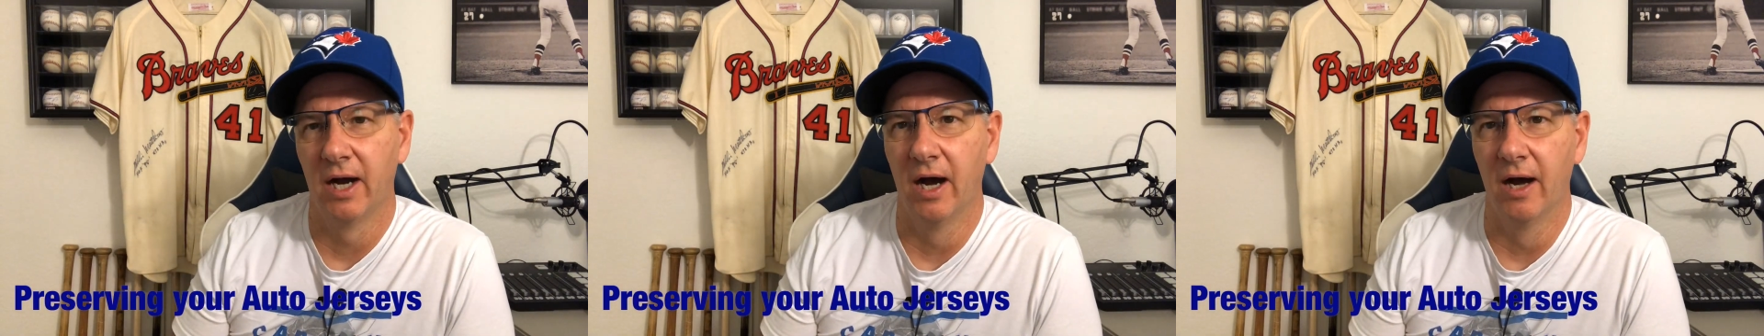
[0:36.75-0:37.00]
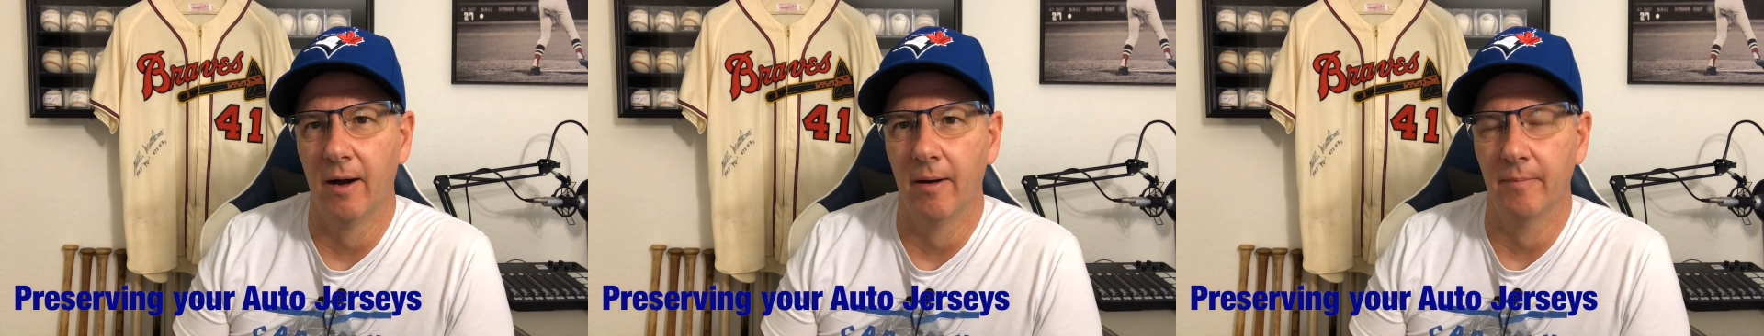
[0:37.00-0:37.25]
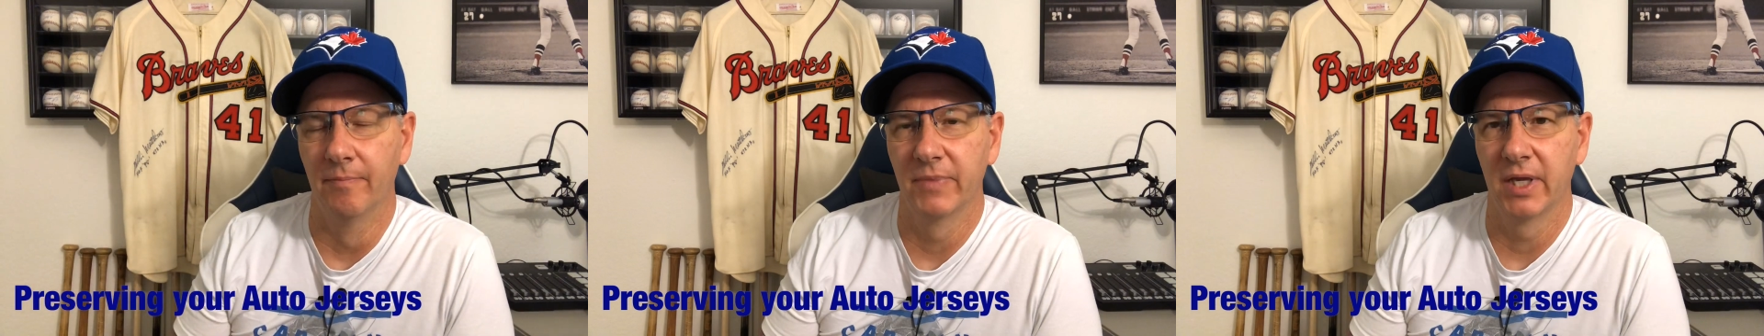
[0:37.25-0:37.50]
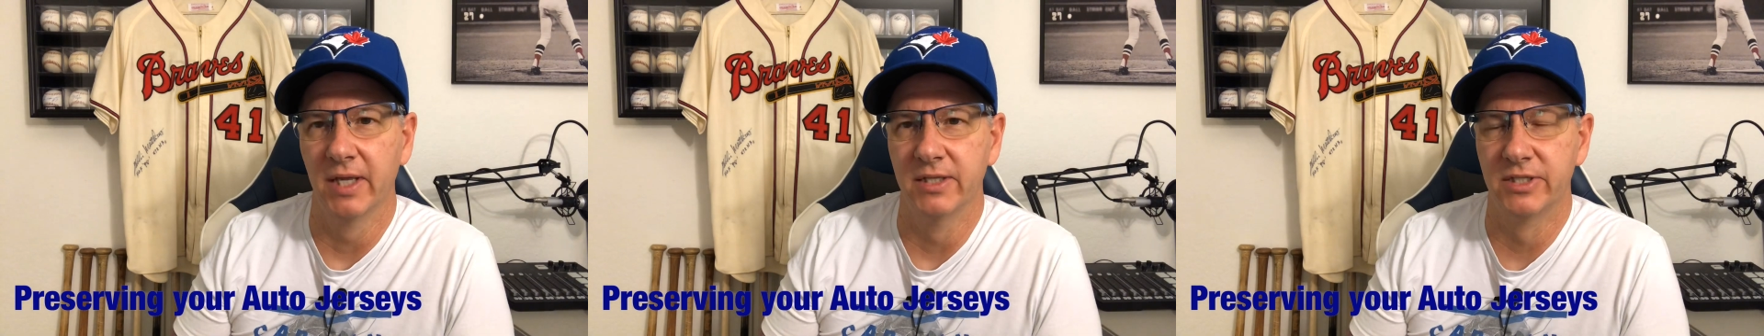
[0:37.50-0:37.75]

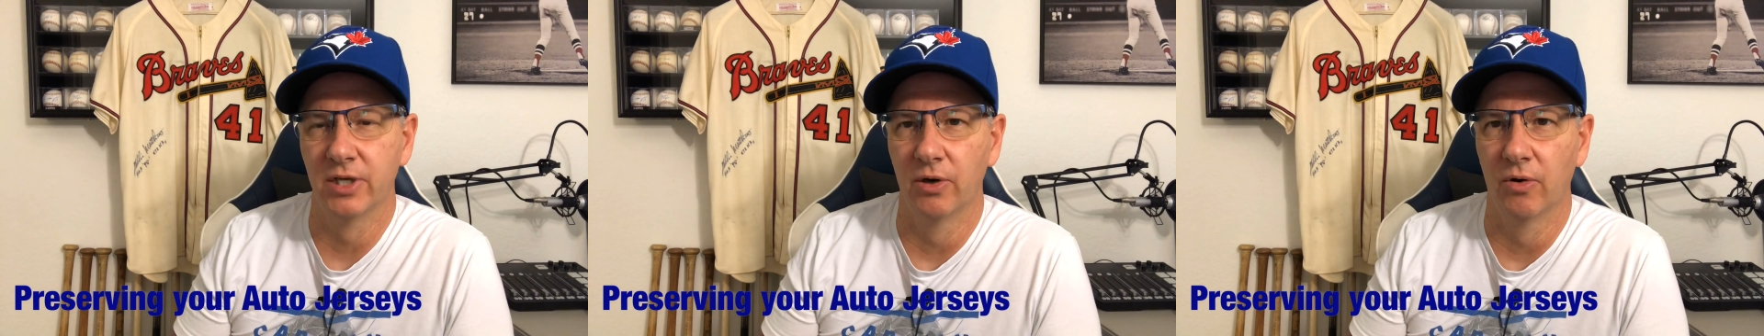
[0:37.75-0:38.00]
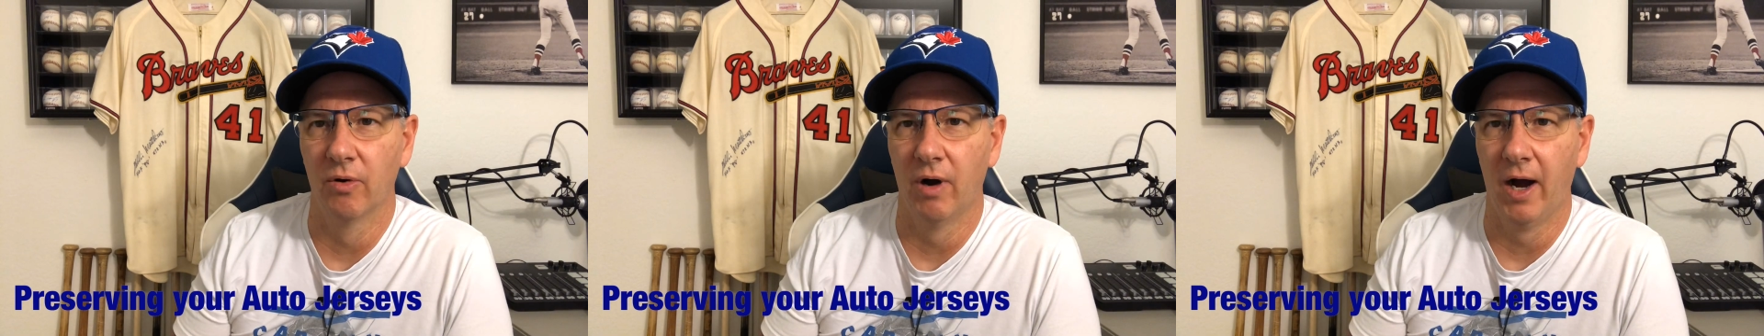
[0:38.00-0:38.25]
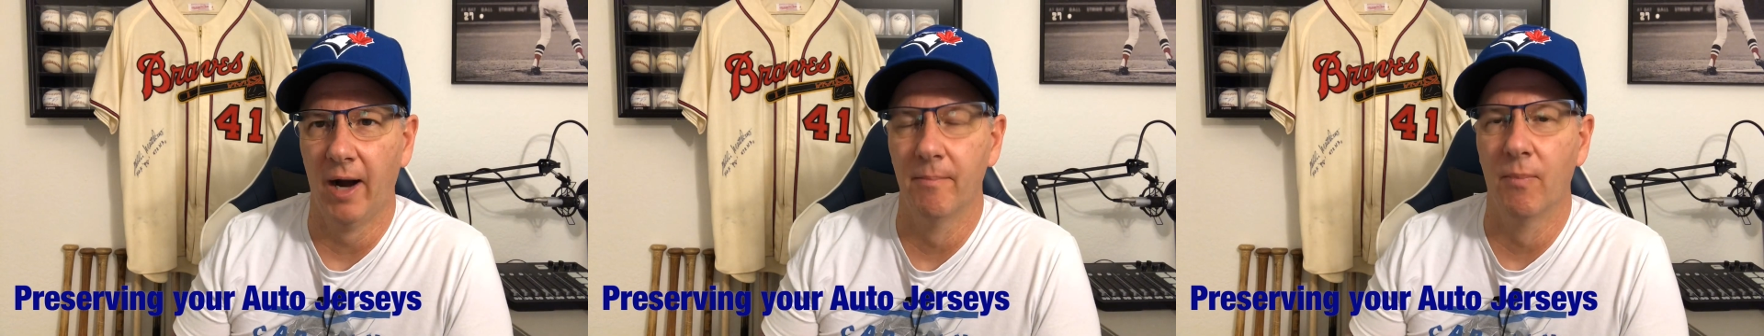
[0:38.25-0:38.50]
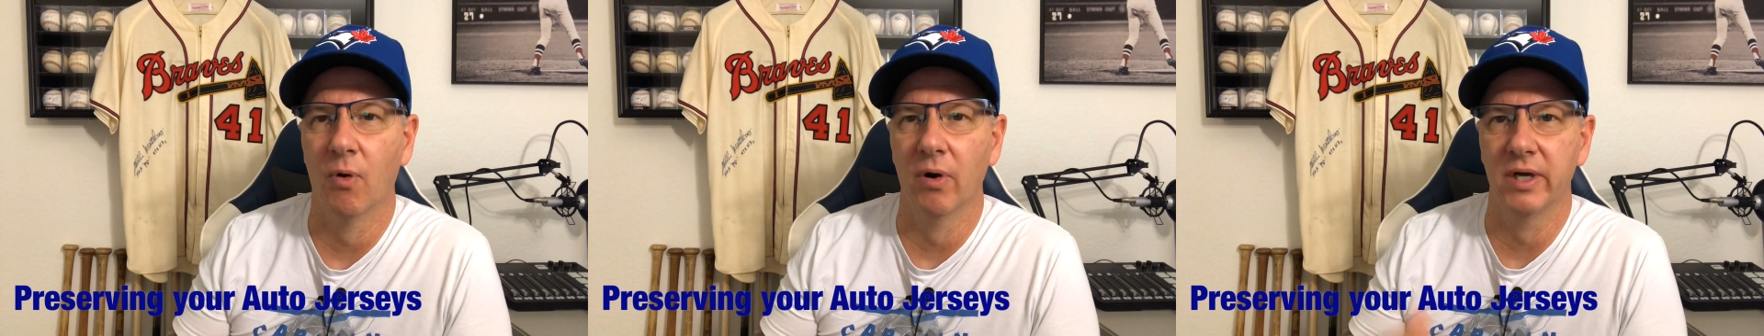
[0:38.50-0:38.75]
And so
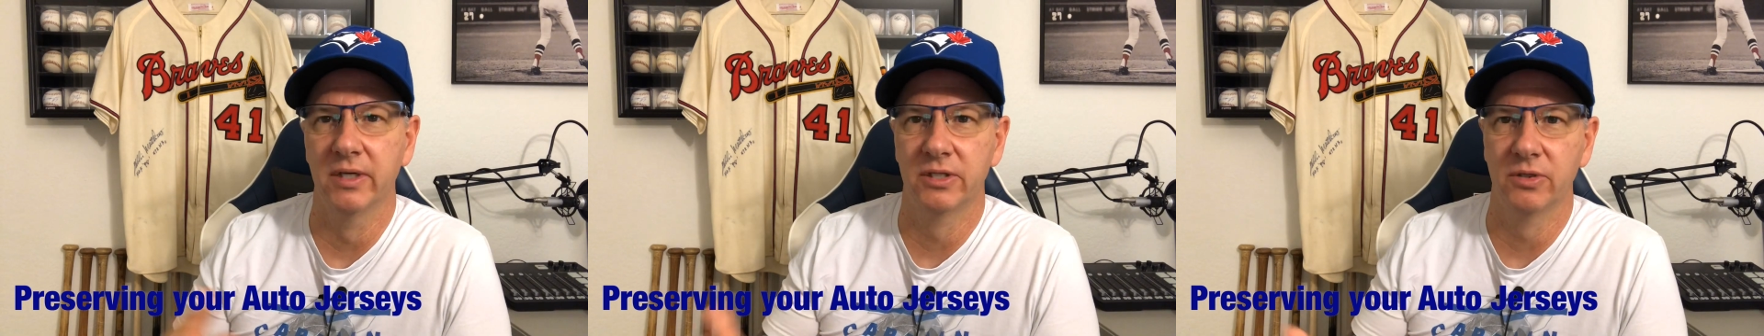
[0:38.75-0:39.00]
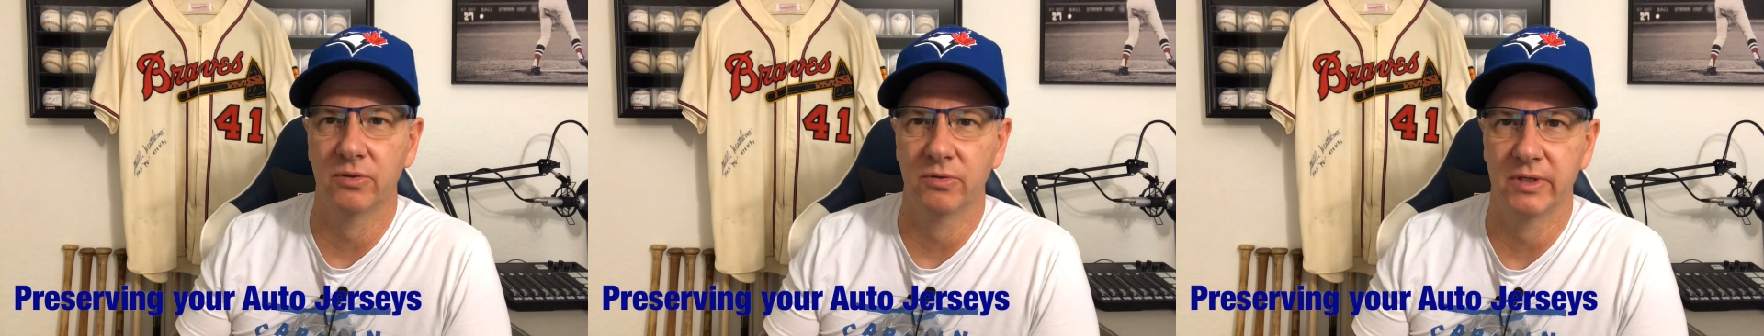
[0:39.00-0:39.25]
I'm more into